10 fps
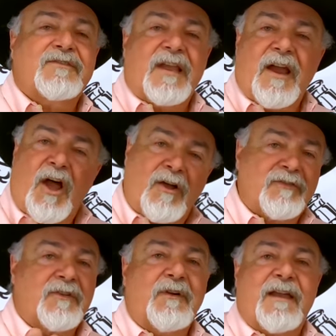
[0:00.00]
They
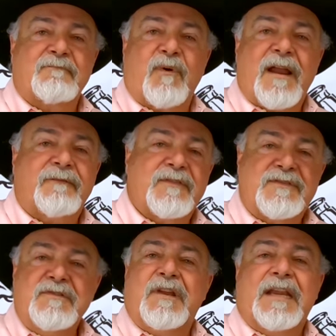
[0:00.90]
also have breakfast.
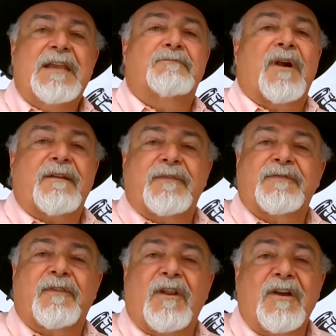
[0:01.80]
You can eat breakfast
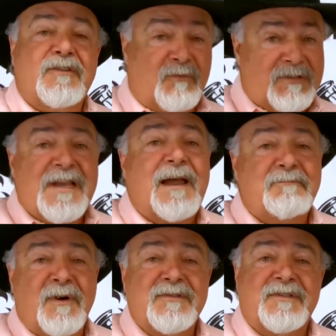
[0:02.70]
for lunch, which I
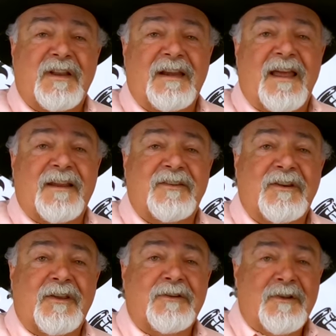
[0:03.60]
personally like to
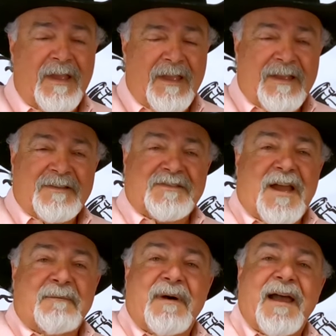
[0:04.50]
do.
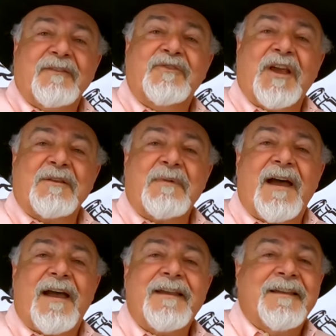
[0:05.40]
Stop by and tell them
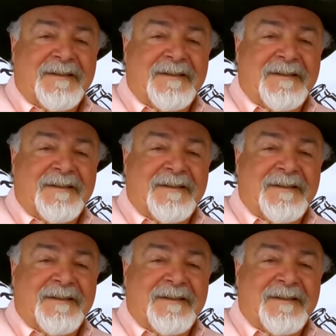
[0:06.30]
hi.